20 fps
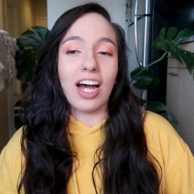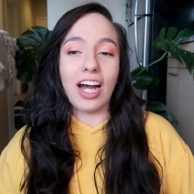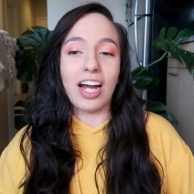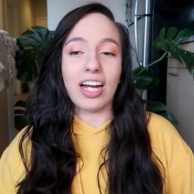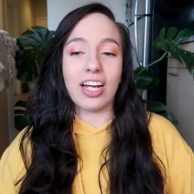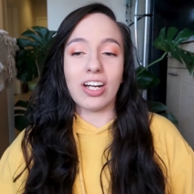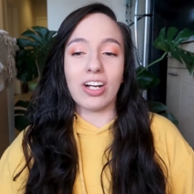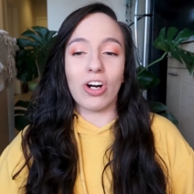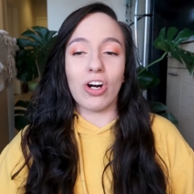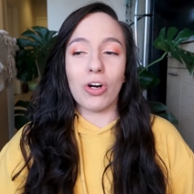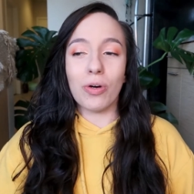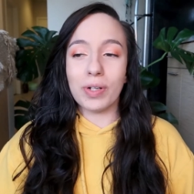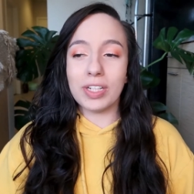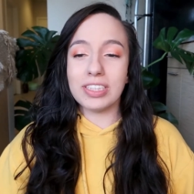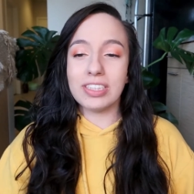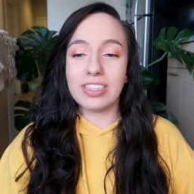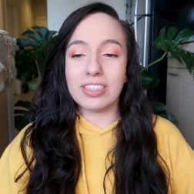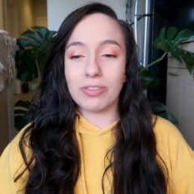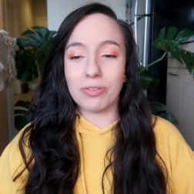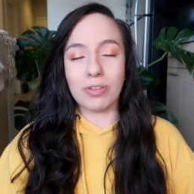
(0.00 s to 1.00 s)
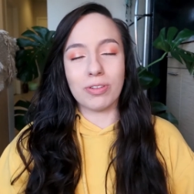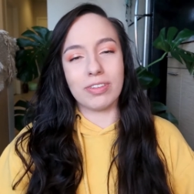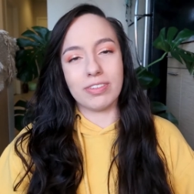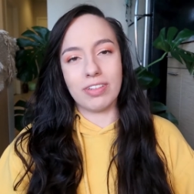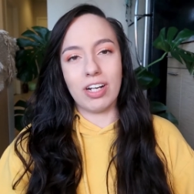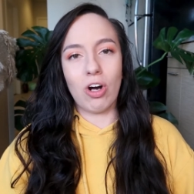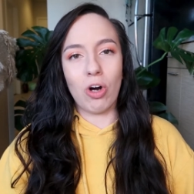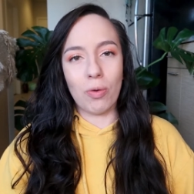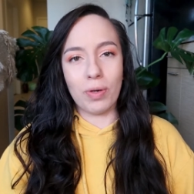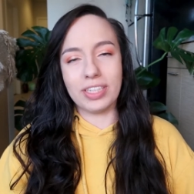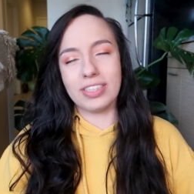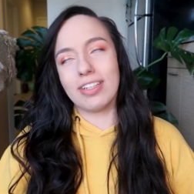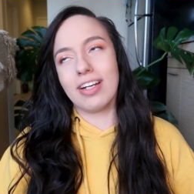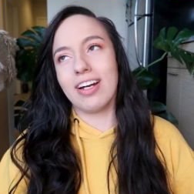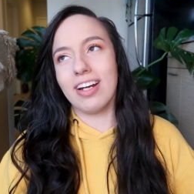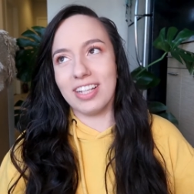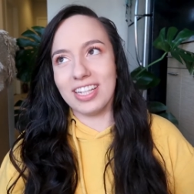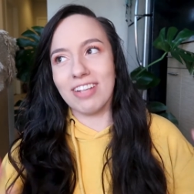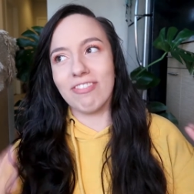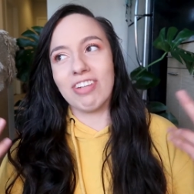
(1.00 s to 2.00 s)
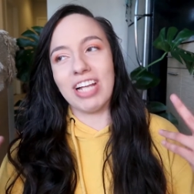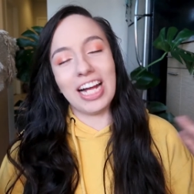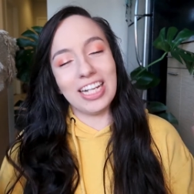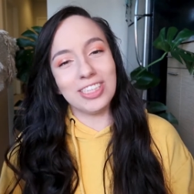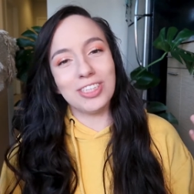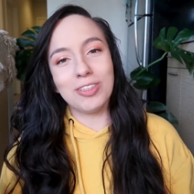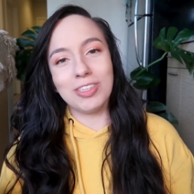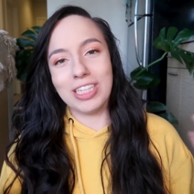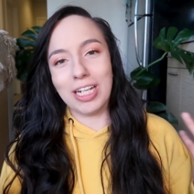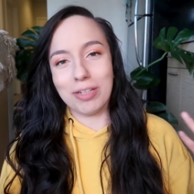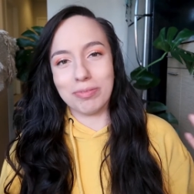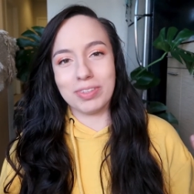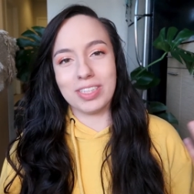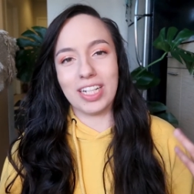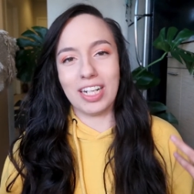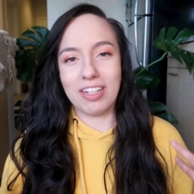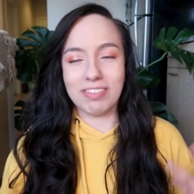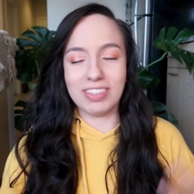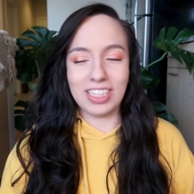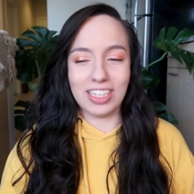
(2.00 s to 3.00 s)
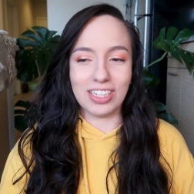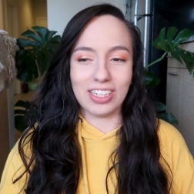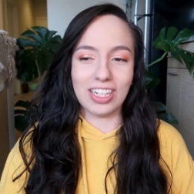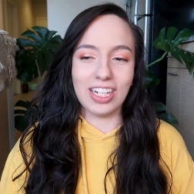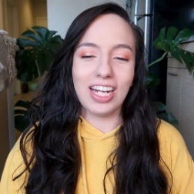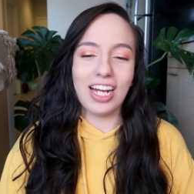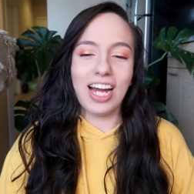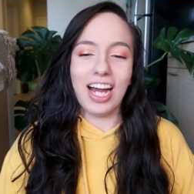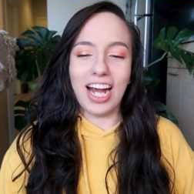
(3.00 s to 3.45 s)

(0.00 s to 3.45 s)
I always, the last 2 times that I've seen her,